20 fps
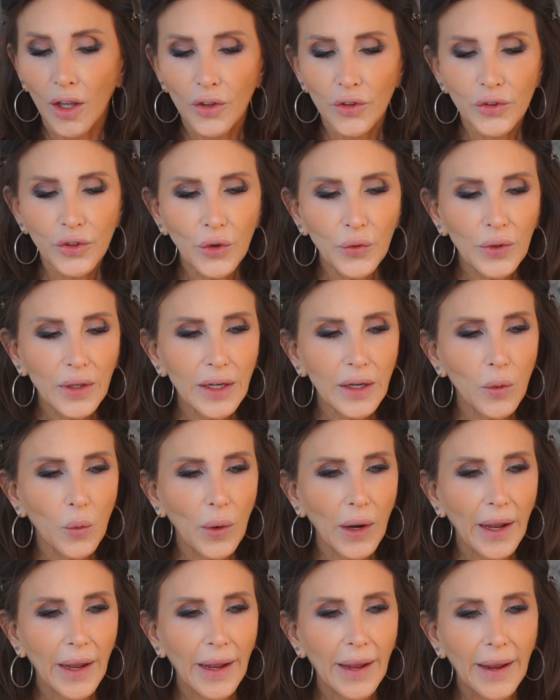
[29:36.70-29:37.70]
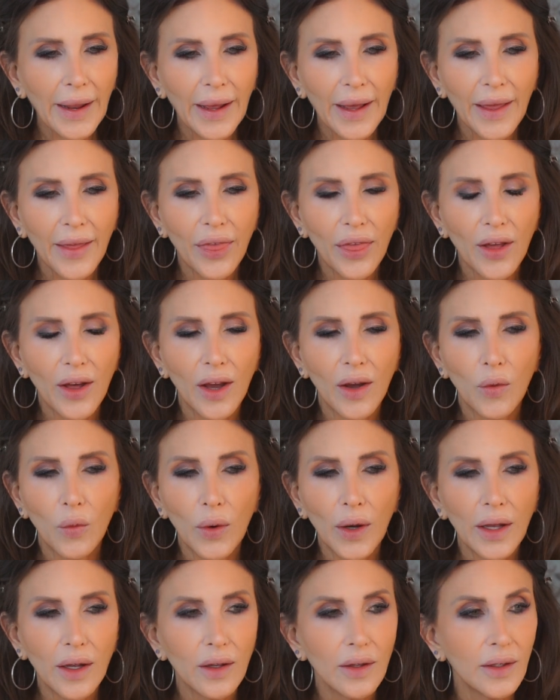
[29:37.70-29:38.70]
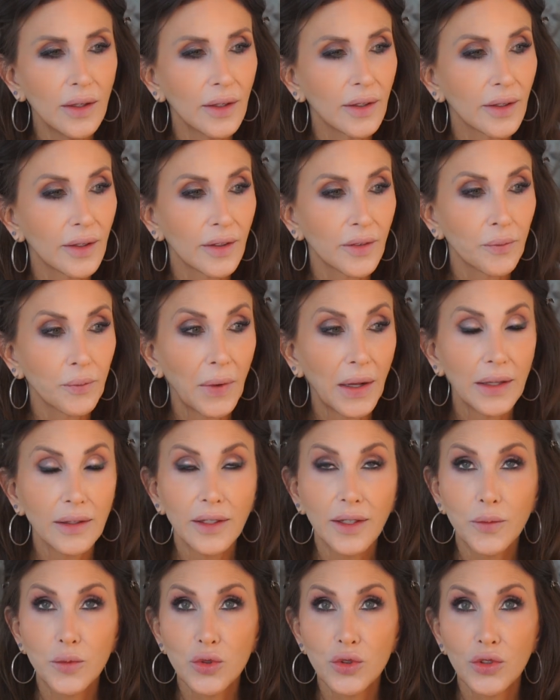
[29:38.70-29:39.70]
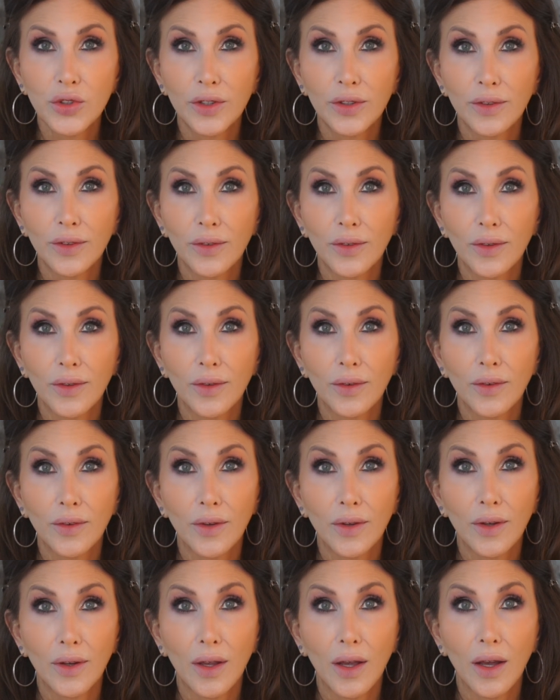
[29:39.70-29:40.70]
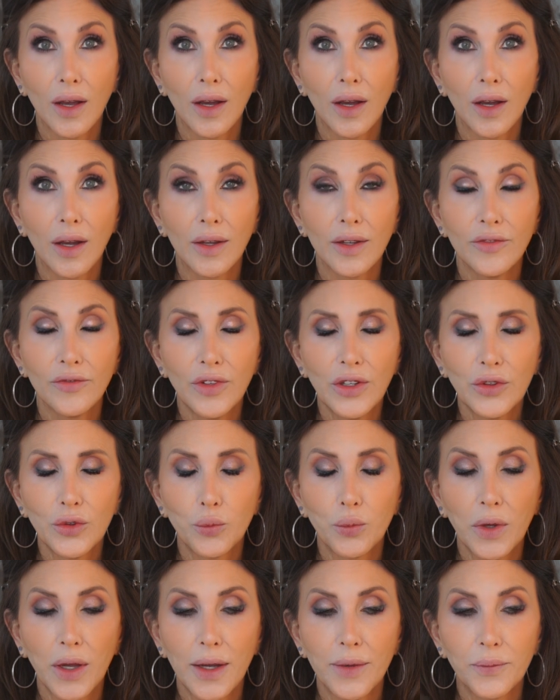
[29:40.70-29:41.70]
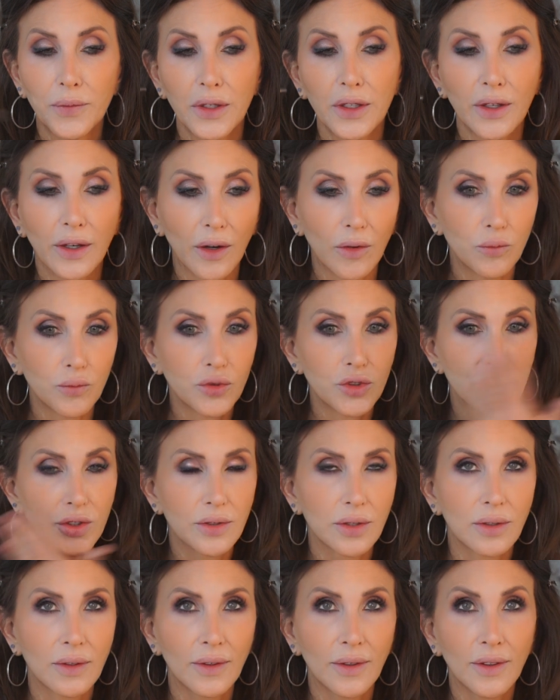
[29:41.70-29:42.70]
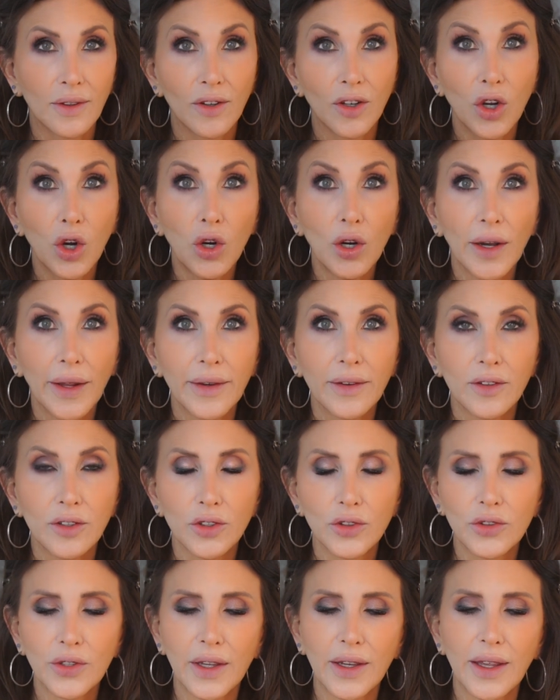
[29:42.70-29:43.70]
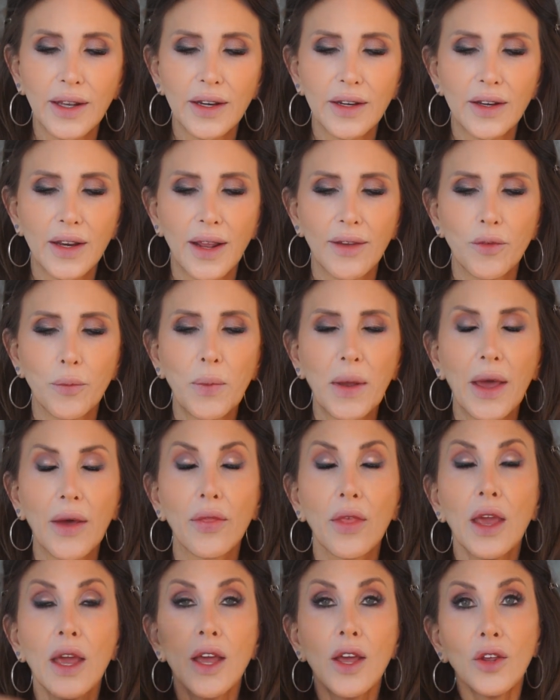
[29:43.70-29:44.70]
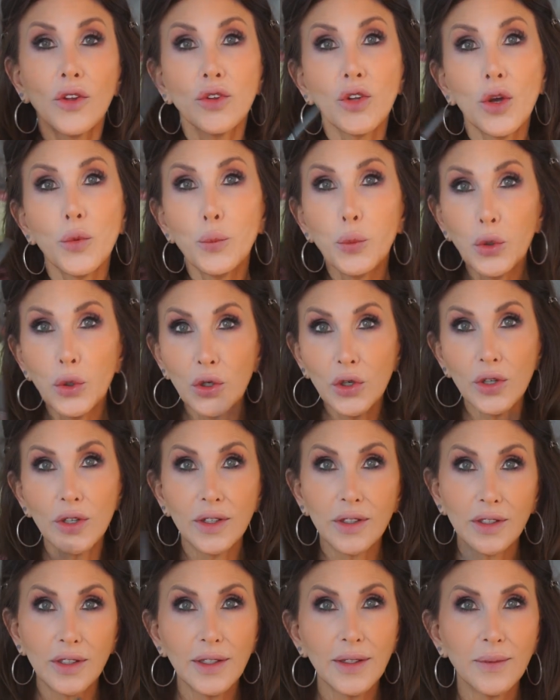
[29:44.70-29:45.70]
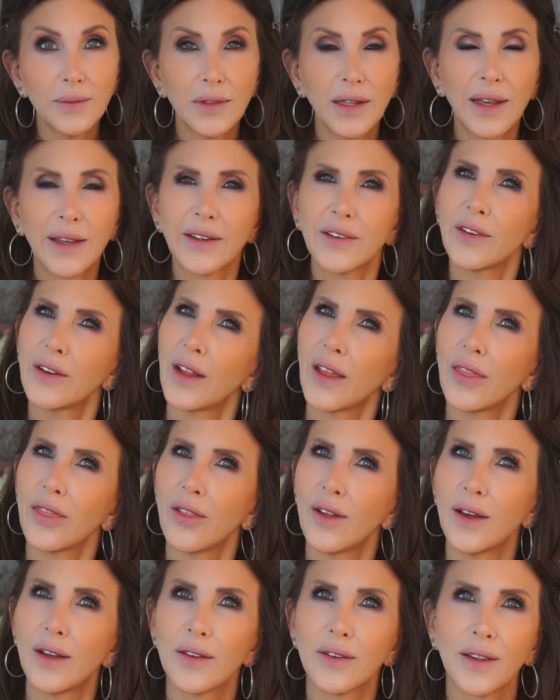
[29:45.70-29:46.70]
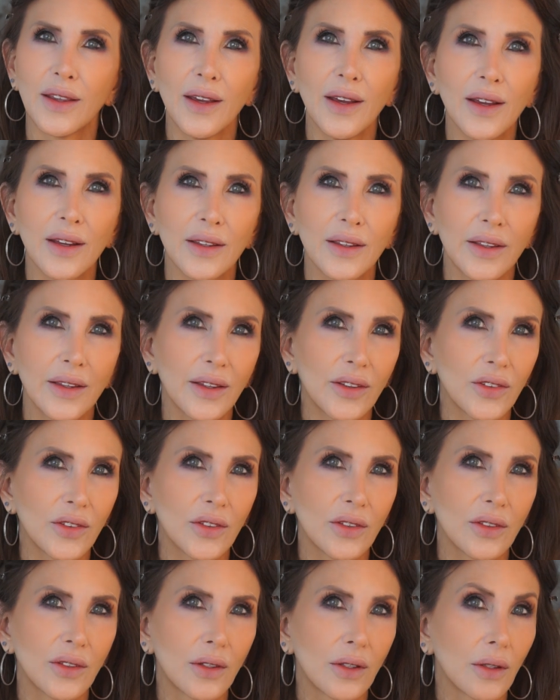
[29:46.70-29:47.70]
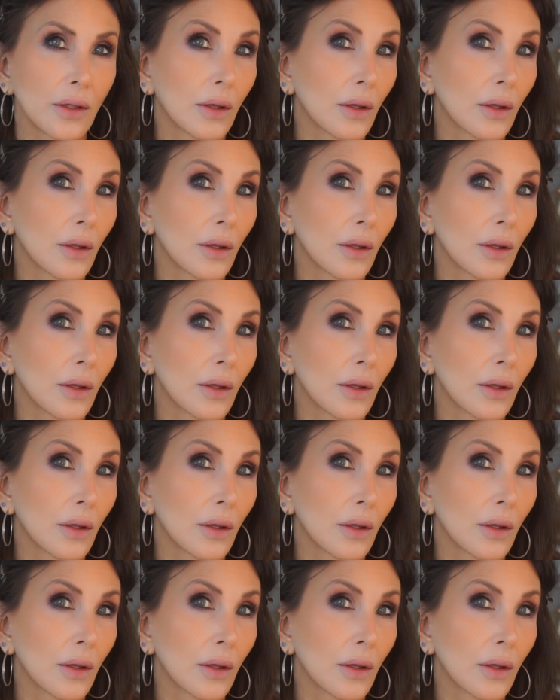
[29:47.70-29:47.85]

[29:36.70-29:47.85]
So anyway, I thought, well, my lips look invisible, you know, gone. Looks like I didn't have a mouth. So I put on a lip liner and I thought, golly, that's